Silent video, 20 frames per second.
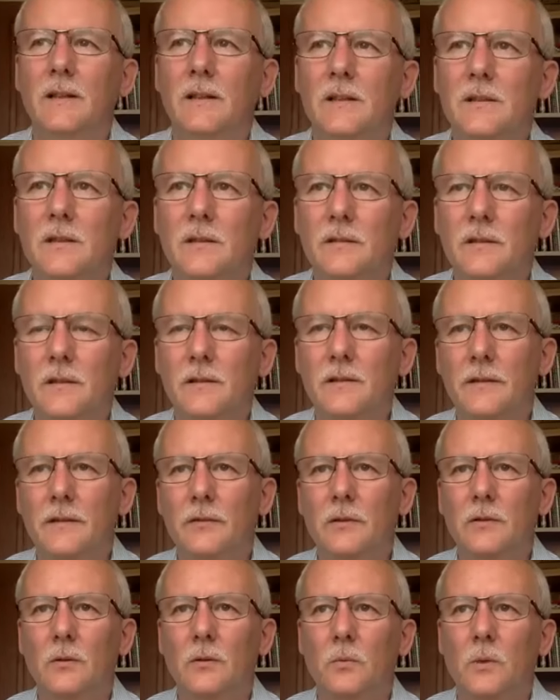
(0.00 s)
is a
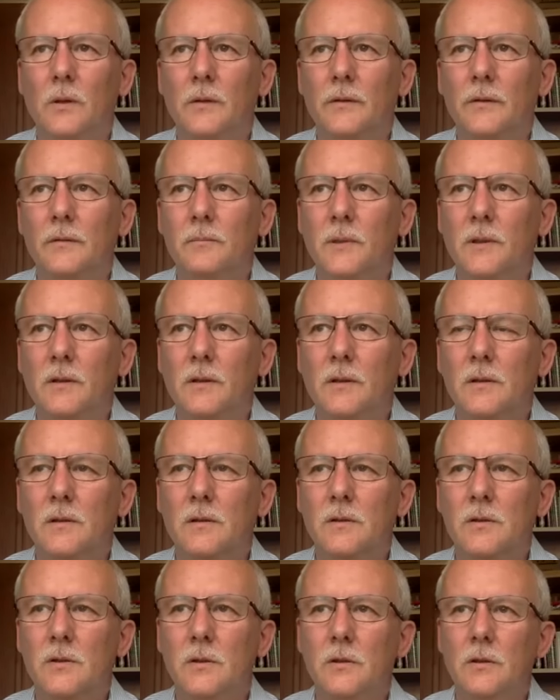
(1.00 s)
difficult one because
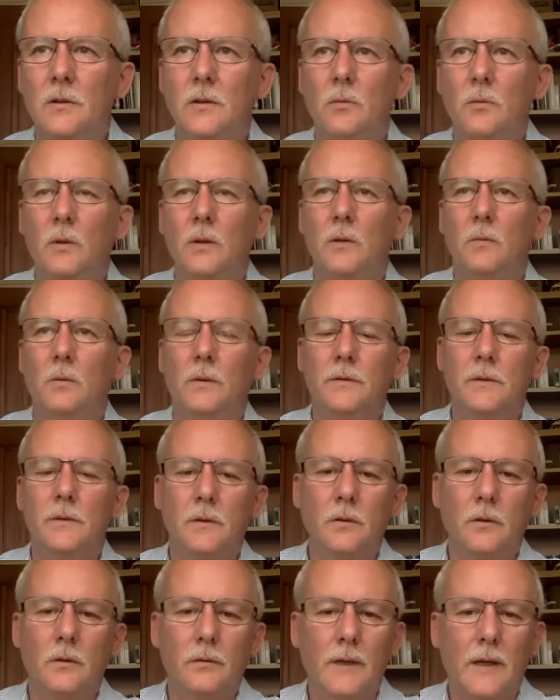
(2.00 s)
because you, you you want to
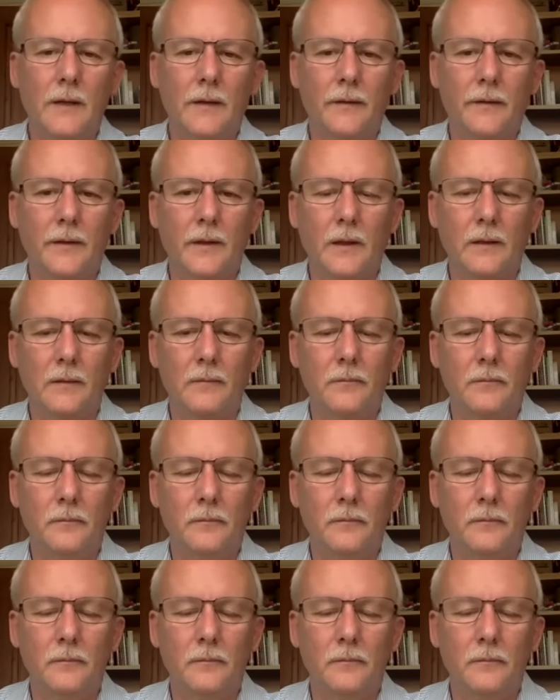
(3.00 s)
do the right thing.